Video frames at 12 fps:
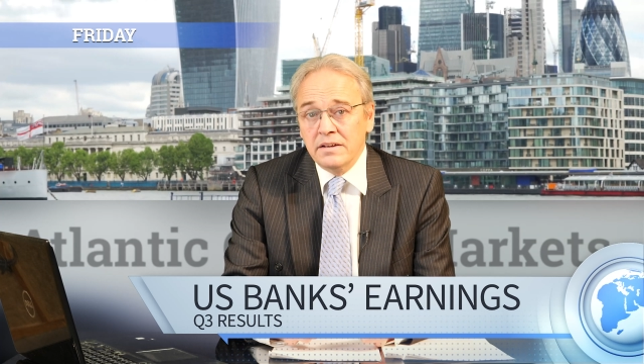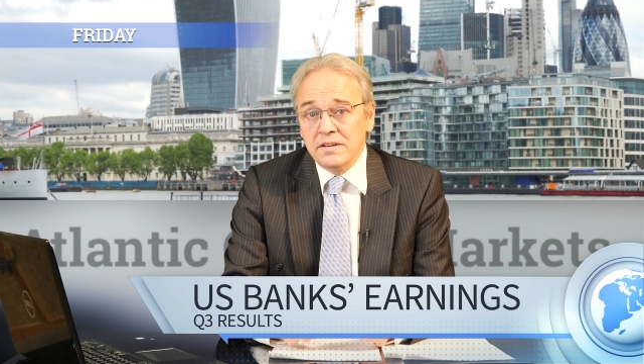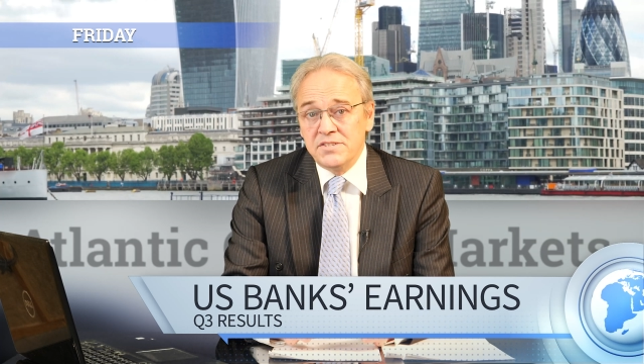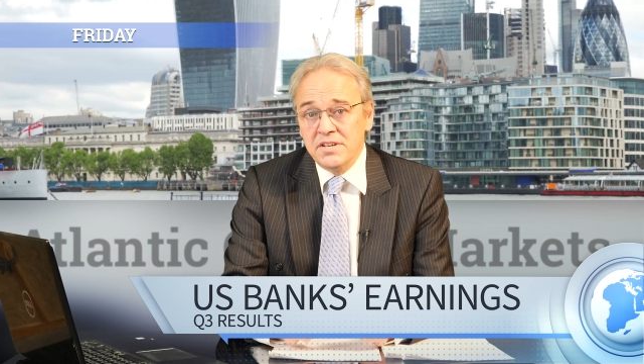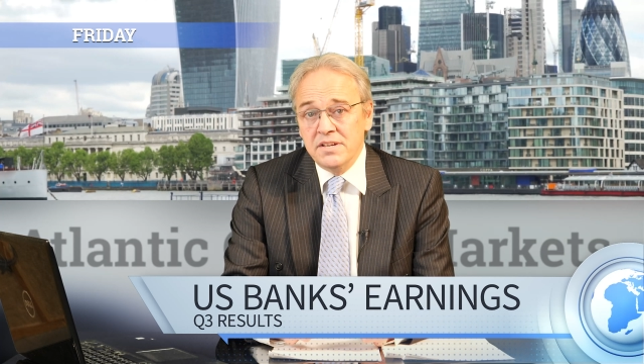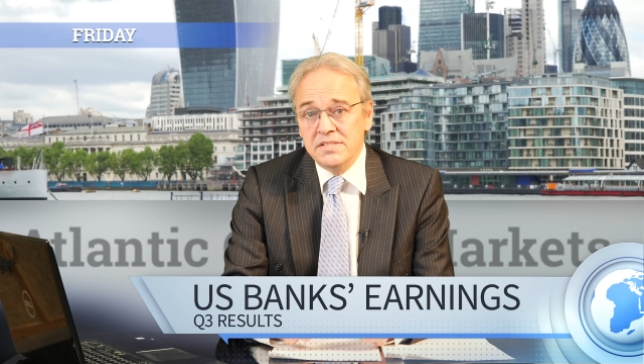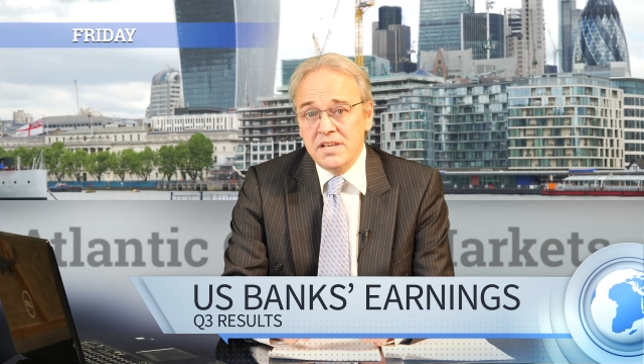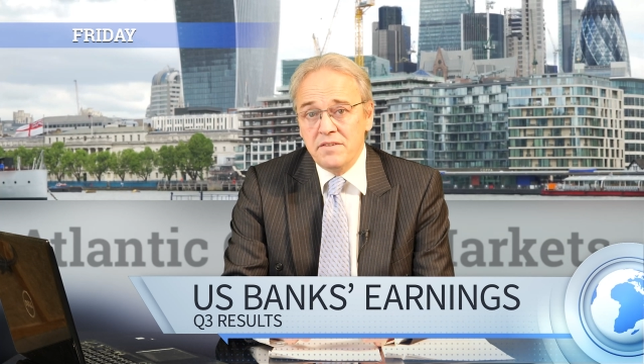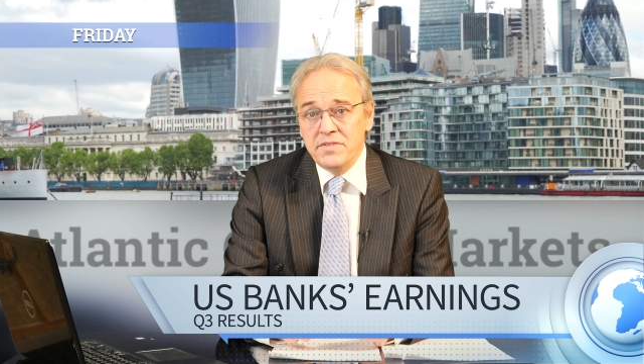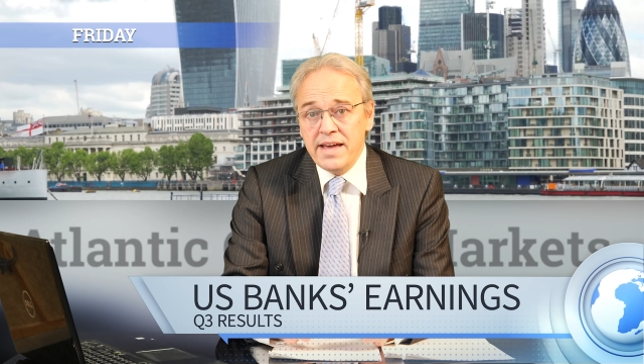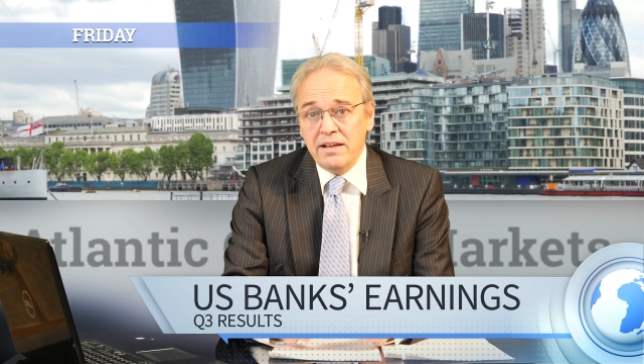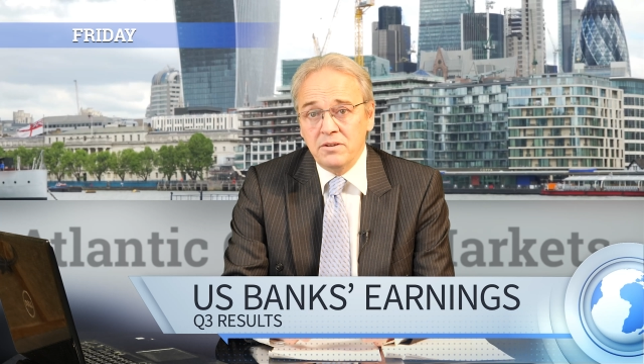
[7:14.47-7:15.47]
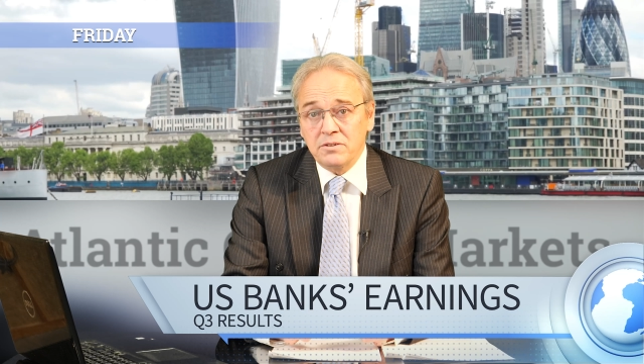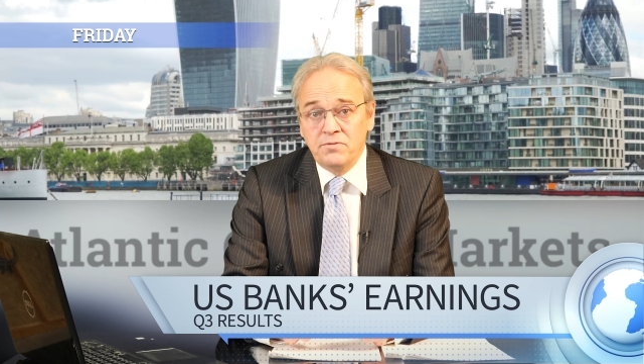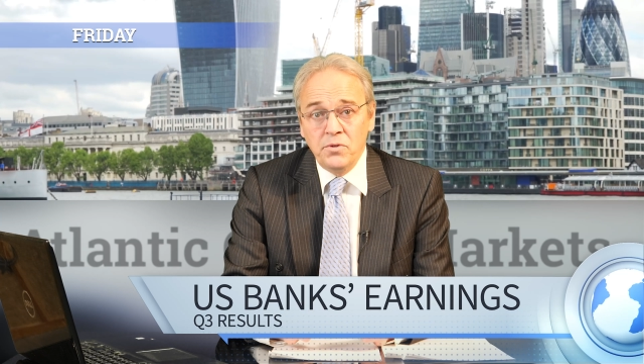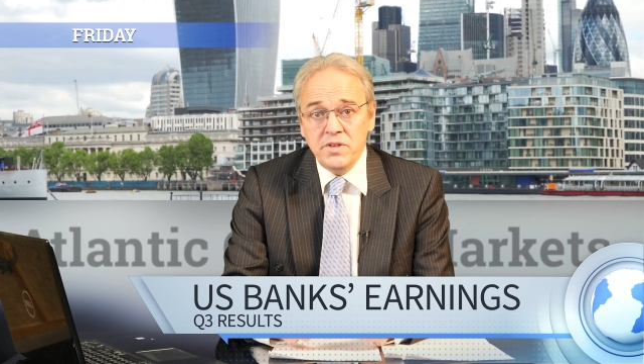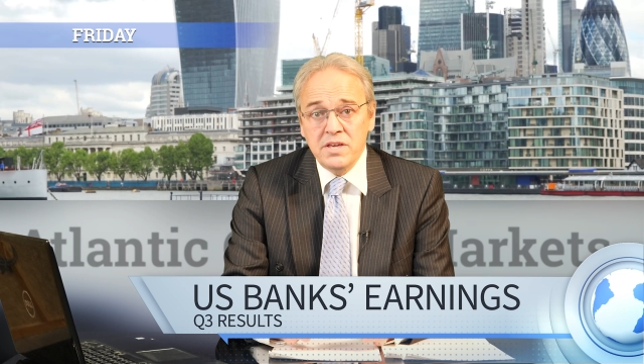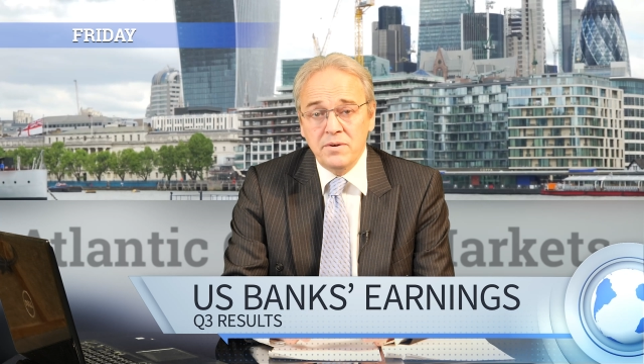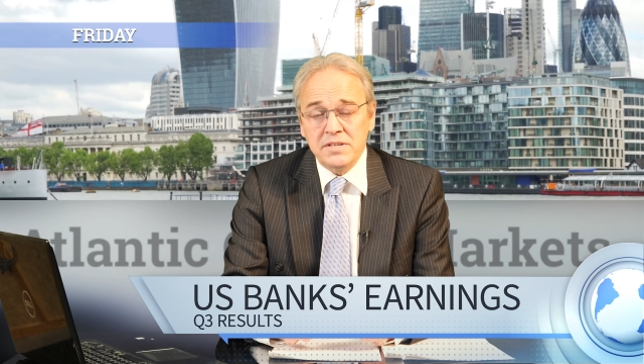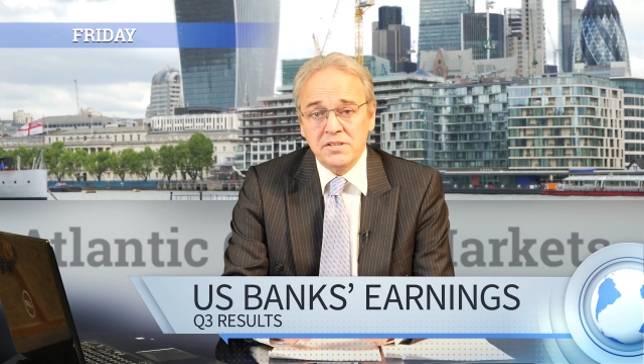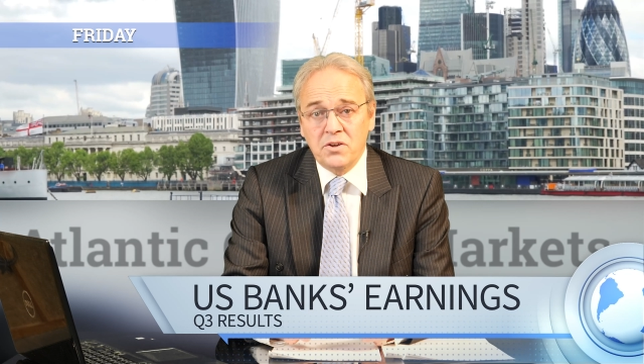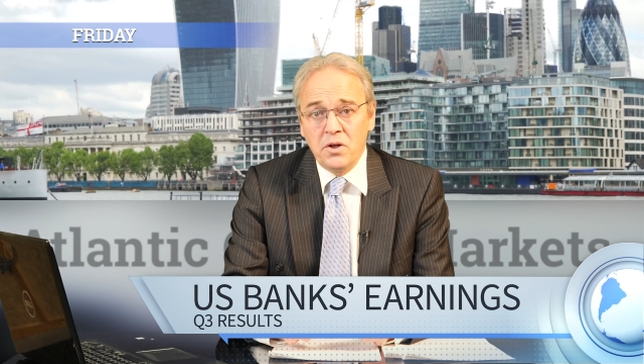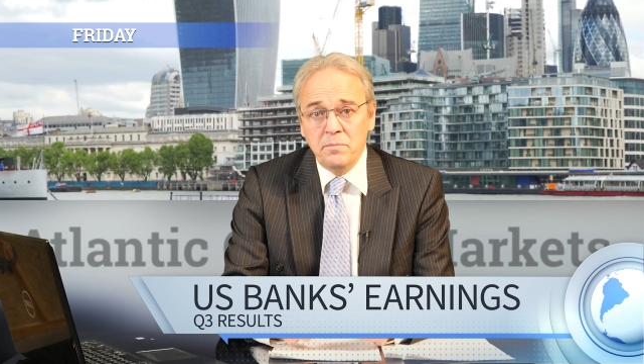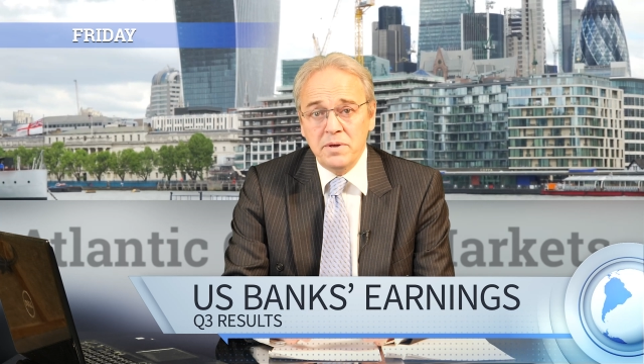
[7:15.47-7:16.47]
Concerns over the outlook for the US
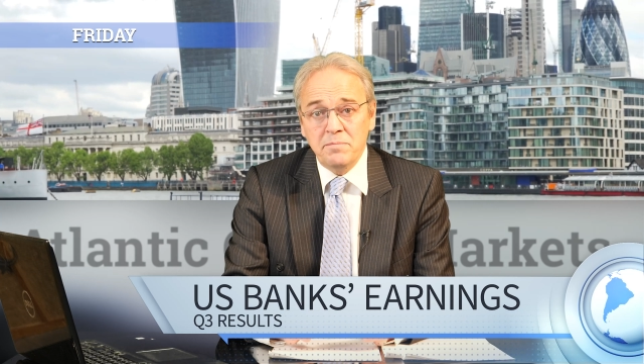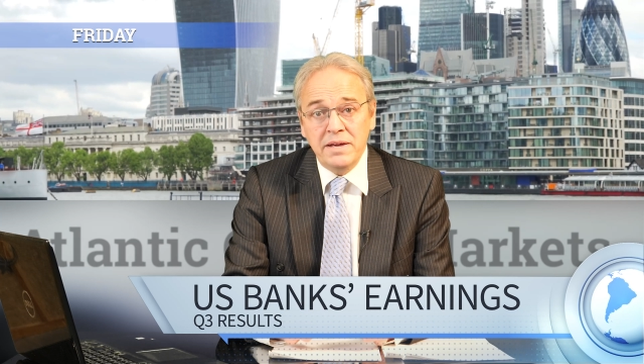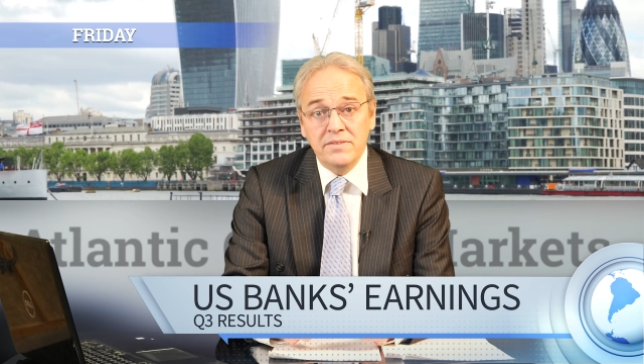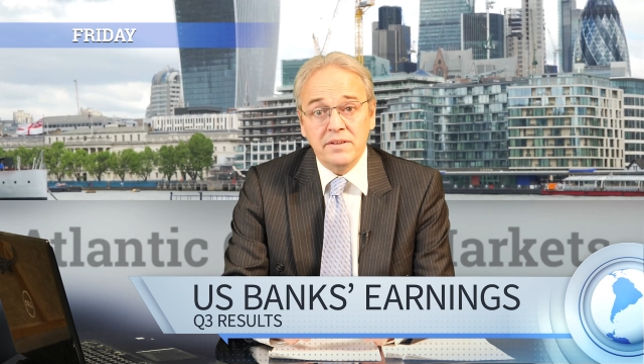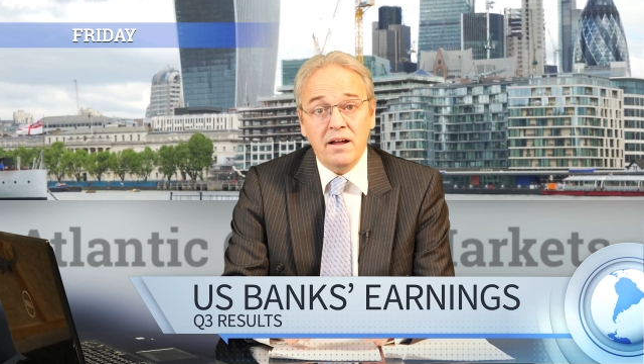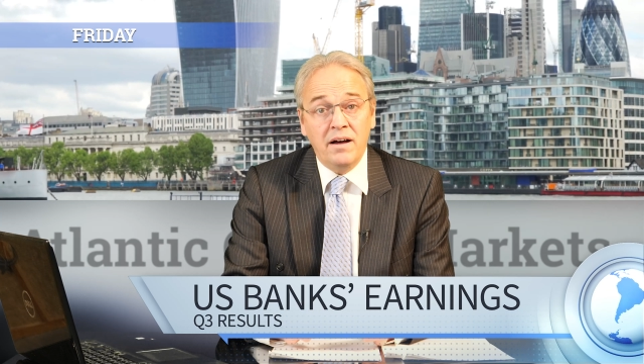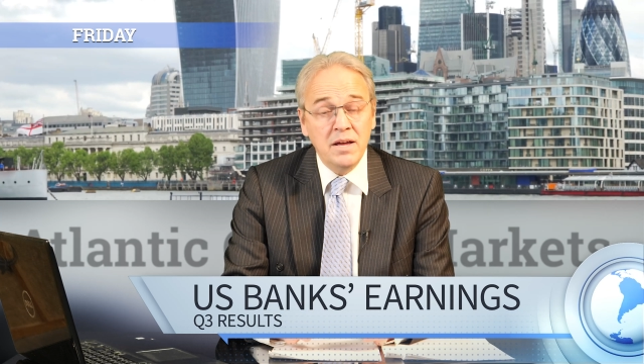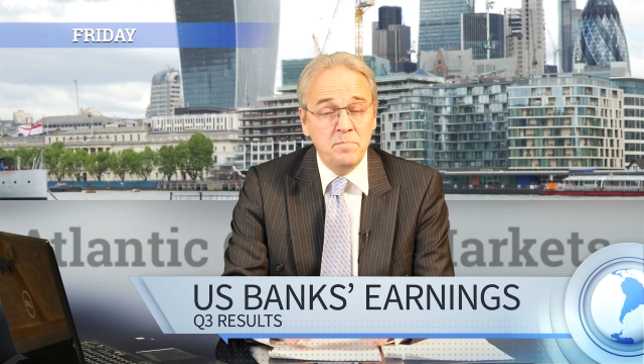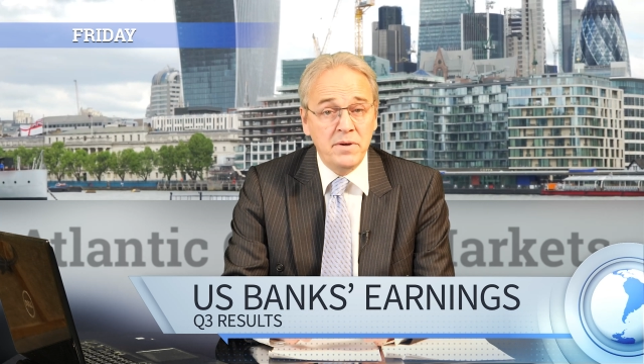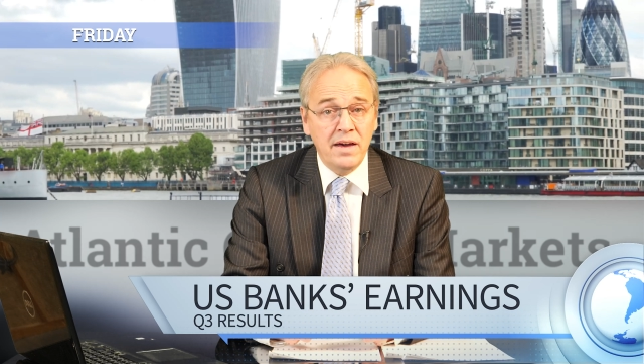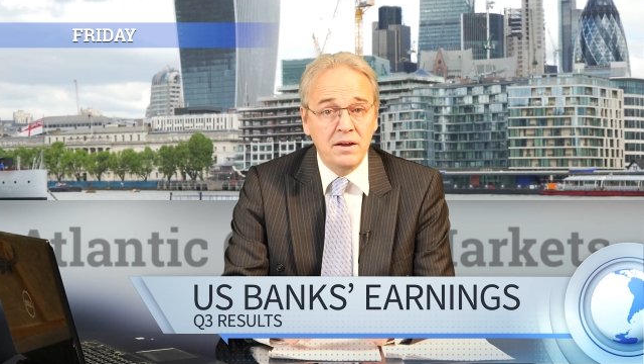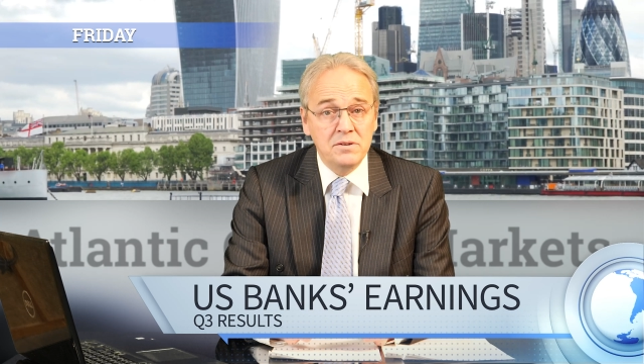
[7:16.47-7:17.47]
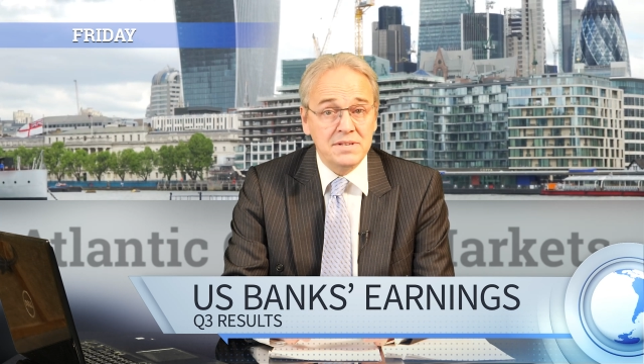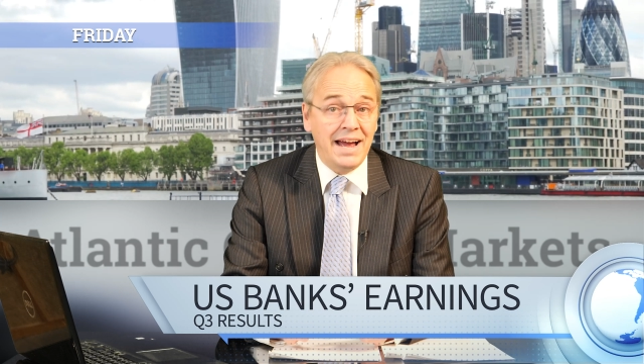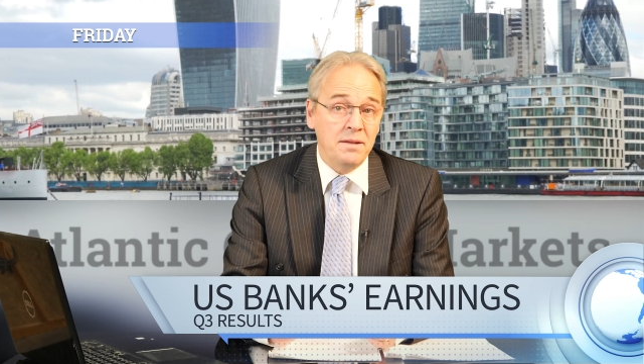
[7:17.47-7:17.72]
economy mean that IPOs